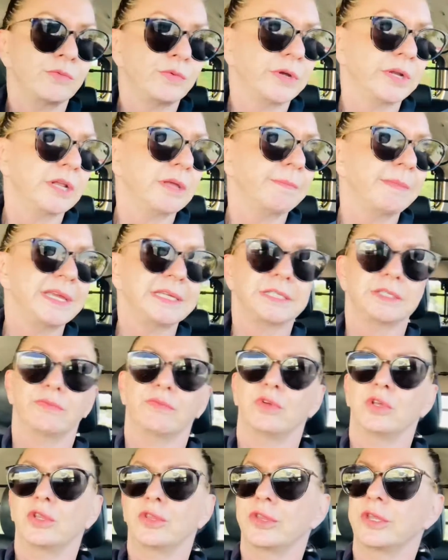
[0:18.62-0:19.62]
want to mess
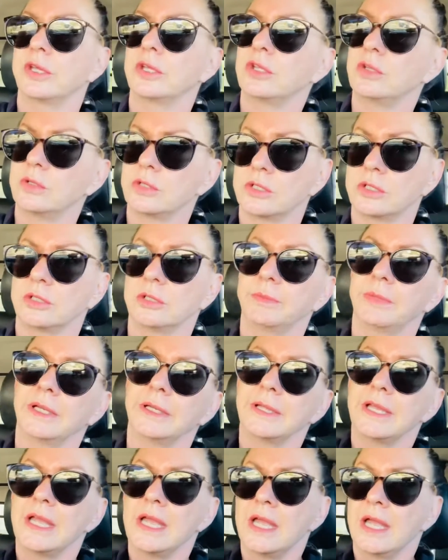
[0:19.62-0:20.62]
with YouTube.
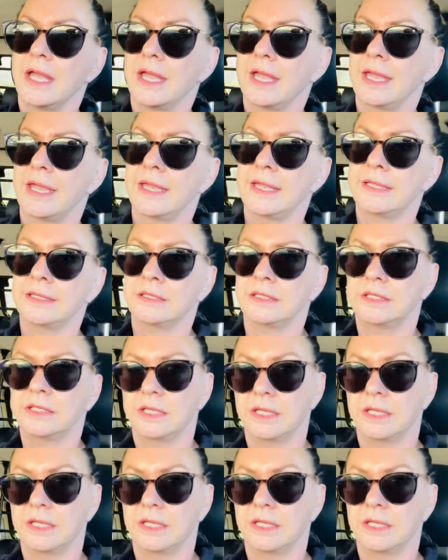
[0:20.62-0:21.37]
And